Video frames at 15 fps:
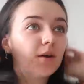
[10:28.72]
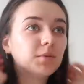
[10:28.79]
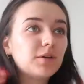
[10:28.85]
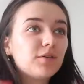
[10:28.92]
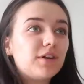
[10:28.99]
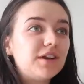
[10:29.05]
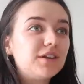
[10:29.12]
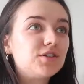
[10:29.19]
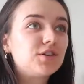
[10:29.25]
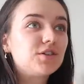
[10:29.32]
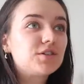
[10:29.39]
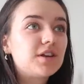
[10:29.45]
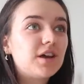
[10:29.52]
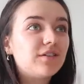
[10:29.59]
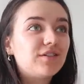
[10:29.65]
can't believe I literally
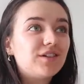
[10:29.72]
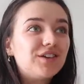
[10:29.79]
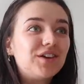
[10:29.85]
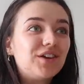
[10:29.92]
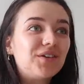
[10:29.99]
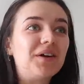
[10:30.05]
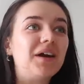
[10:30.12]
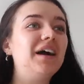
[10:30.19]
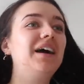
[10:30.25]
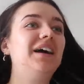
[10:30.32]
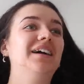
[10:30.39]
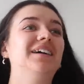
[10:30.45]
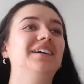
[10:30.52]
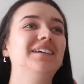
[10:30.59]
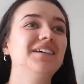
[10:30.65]
just have no
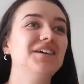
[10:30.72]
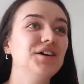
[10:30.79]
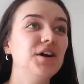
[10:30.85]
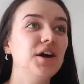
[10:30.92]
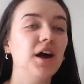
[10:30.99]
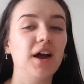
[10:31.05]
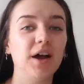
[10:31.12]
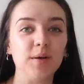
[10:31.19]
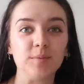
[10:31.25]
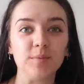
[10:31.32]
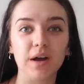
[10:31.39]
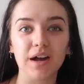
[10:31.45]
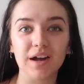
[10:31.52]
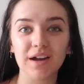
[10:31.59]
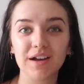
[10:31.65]

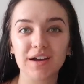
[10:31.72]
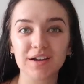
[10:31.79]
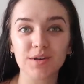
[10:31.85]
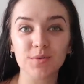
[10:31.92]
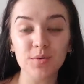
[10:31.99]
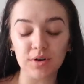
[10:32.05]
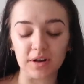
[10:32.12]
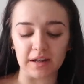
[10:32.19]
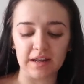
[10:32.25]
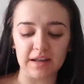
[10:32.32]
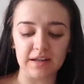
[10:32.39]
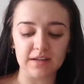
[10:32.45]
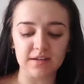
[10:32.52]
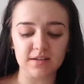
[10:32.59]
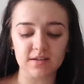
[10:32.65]
hair. Good morning,
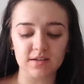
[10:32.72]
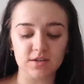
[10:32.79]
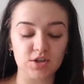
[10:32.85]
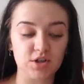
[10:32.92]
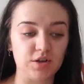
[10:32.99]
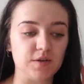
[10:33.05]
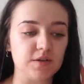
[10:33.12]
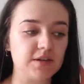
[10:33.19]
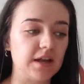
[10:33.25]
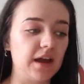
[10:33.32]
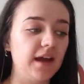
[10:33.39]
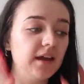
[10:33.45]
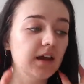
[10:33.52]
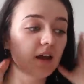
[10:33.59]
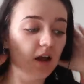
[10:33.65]
it is
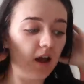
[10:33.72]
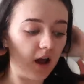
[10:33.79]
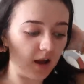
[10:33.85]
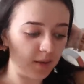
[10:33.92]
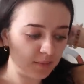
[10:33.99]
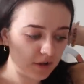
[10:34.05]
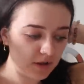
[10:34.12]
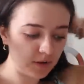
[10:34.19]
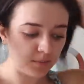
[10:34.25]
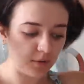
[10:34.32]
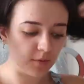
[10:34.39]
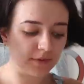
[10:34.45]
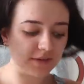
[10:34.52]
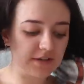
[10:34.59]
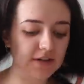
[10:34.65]
Tuesday. I'm gonna
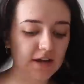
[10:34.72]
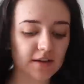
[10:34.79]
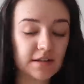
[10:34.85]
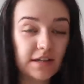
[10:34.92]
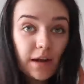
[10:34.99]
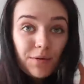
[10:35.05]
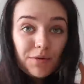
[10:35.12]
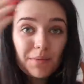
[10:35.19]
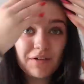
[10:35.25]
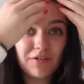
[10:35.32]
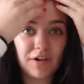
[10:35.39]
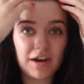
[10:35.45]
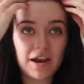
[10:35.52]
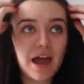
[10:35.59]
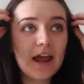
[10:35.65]
pop into town today with my
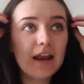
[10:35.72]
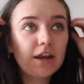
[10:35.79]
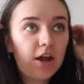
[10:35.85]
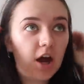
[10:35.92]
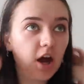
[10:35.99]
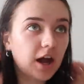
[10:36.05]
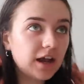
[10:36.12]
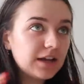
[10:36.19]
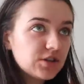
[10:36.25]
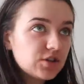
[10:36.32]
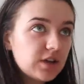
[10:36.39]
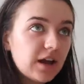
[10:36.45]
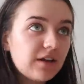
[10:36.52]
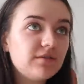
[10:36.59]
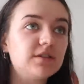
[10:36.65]
friend Eleanor. I
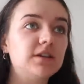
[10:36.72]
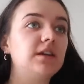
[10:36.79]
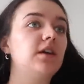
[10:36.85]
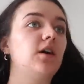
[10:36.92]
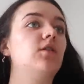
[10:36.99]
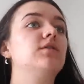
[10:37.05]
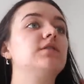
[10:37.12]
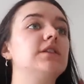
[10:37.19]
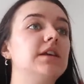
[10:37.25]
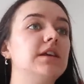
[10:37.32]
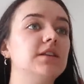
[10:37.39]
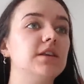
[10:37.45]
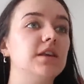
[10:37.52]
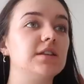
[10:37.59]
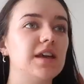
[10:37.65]
literally haven't seen her obviously
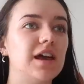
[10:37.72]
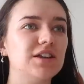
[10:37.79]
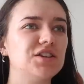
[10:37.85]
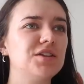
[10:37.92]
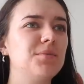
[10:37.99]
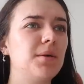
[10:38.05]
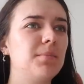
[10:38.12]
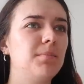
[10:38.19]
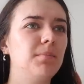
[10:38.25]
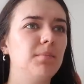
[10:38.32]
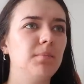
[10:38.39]
since actually my